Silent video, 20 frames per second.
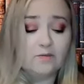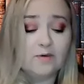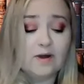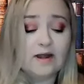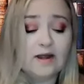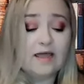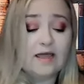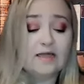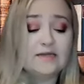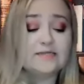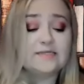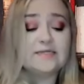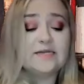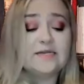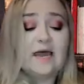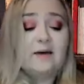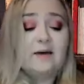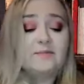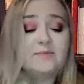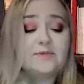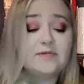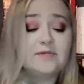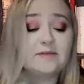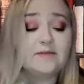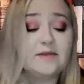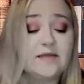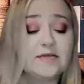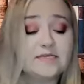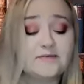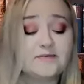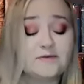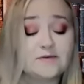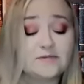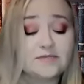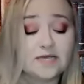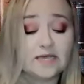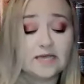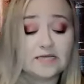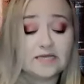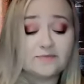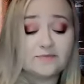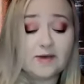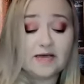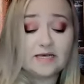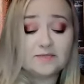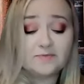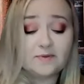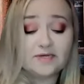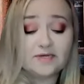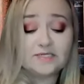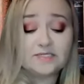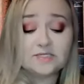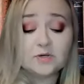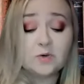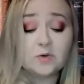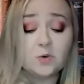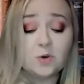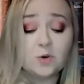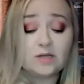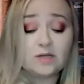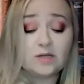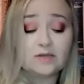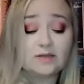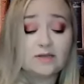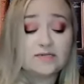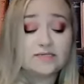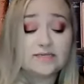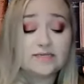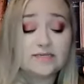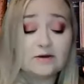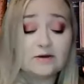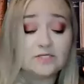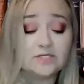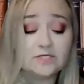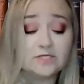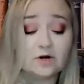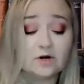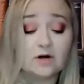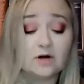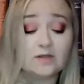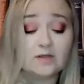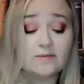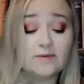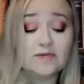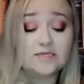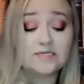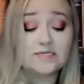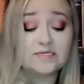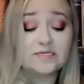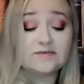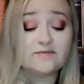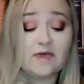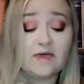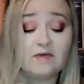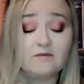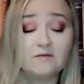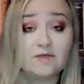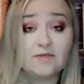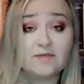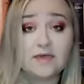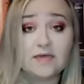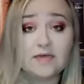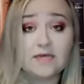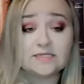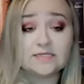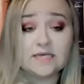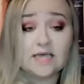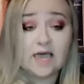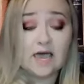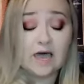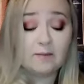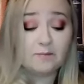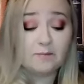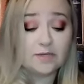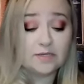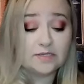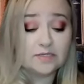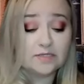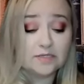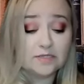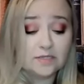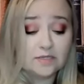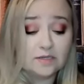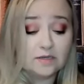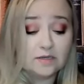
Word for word: Redhead snapped. The next few seconds passed by so quickly that Cyrus could hardly make sense of everything as it happened.